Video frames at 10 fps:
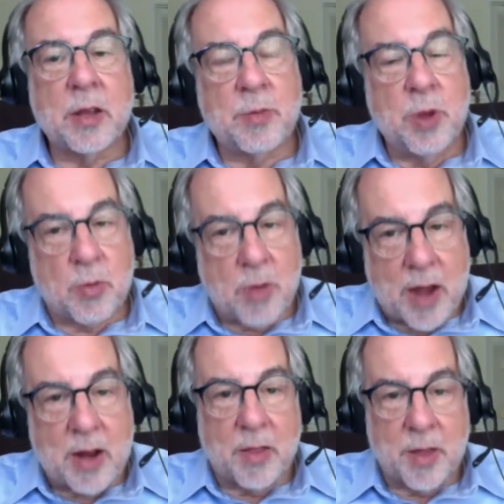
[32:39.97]
You're
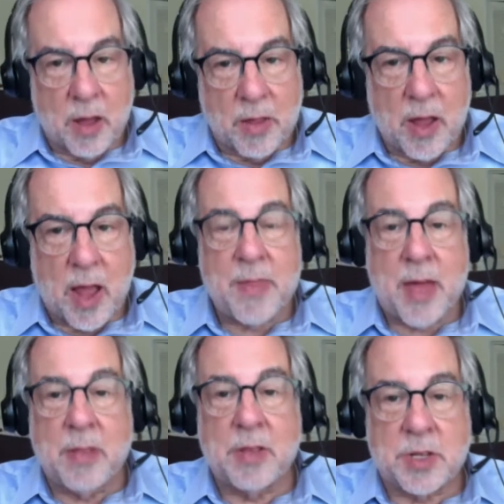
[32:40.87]
right, on the other hand,
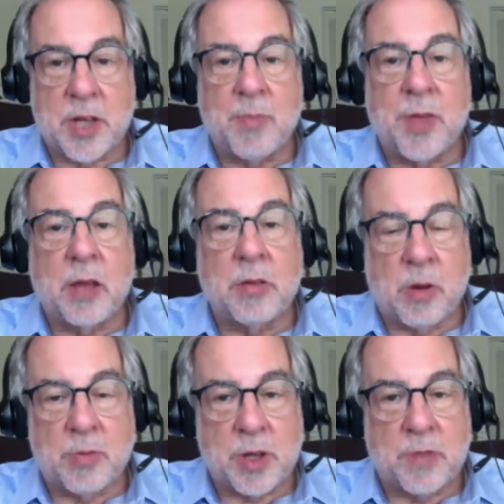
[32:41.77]
and the same thing in
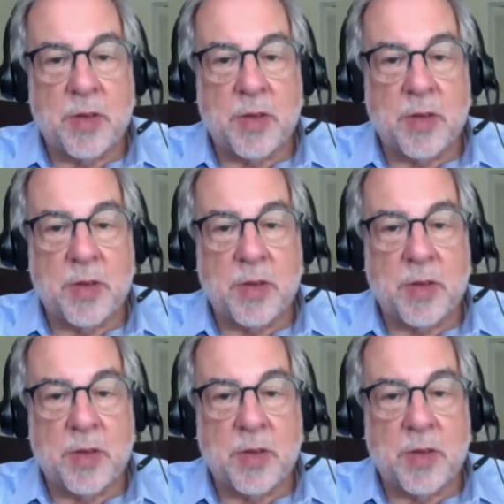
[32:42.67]
terms of